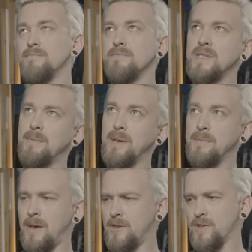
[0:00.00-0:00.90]

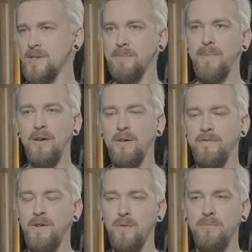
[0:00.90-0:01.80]
Sometimes I just listen back on the
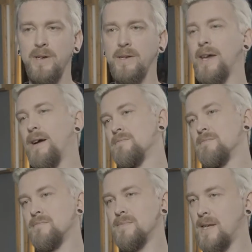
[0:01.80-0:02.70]
phone, but yeah,
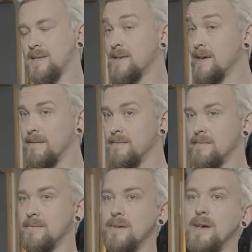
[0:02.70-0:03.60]
that's it.
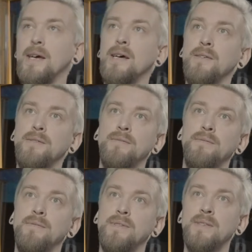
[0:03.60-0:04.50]

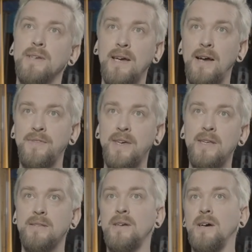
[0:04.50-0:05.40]
And since I got
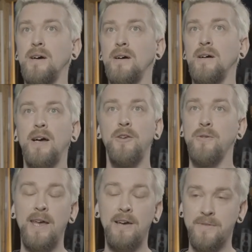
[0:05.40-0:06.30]
these, I
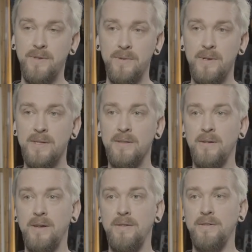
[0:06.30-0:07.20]
don't have to listen
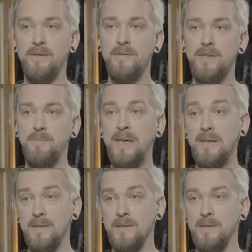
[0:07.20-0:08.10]
on other speaker
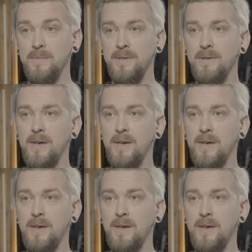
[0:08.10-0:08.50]
systems.